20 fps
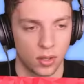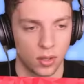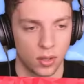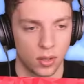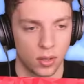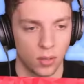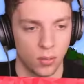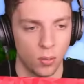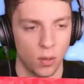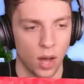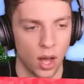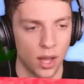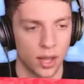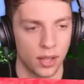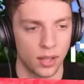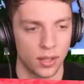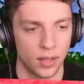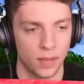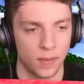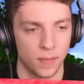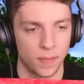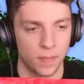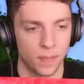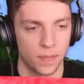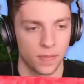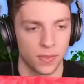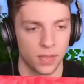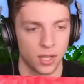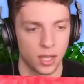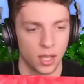Guys? What? Yeah.
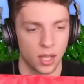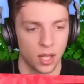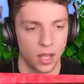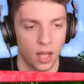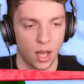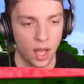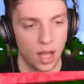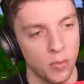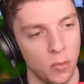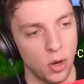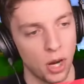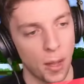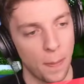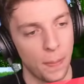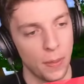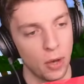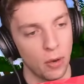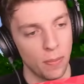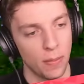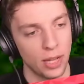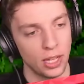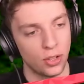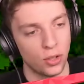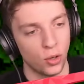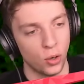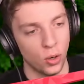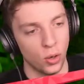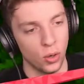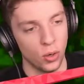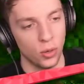Found something cool. I want to build my
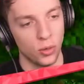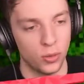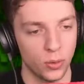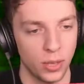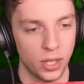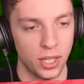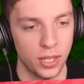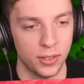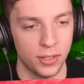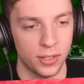tools. What are you